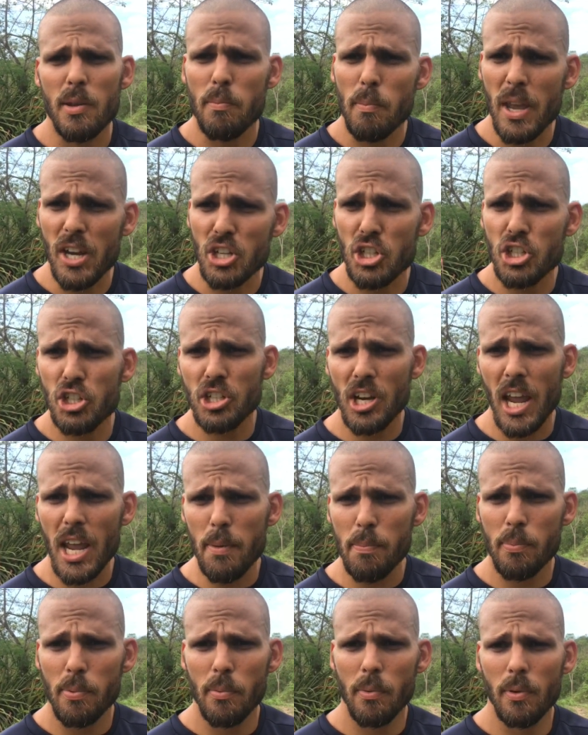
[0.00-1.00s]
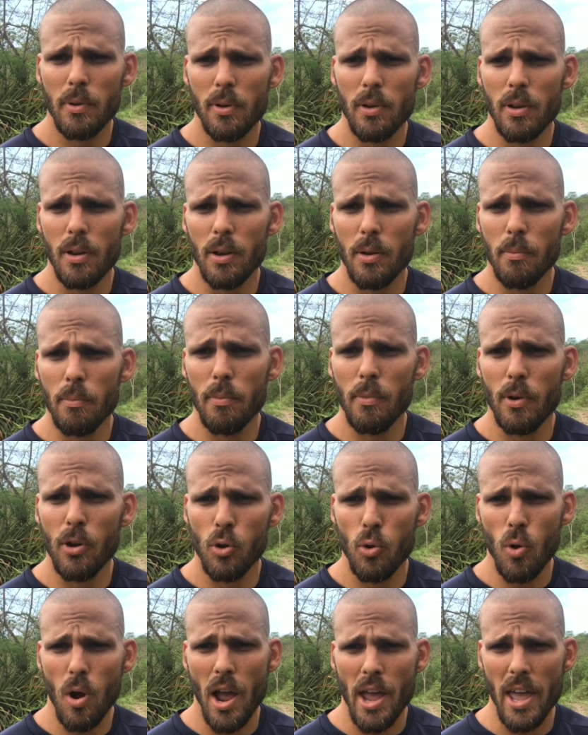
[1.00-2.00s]
may shape
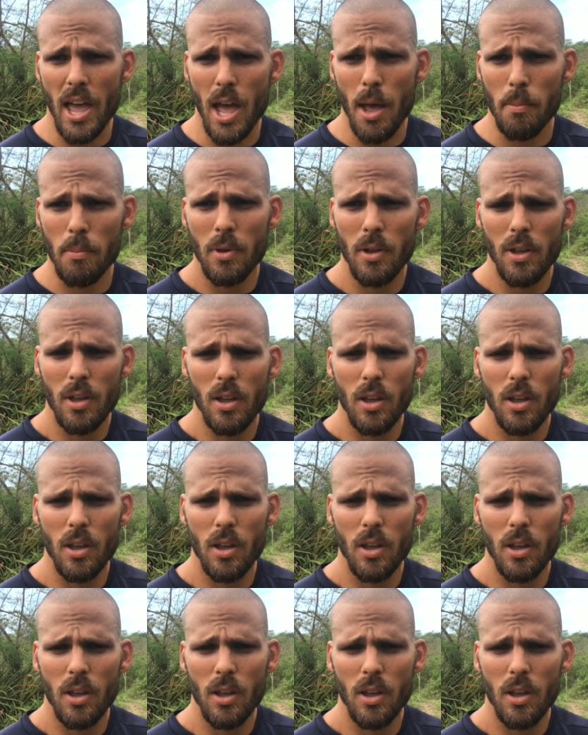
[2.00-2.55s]
who I am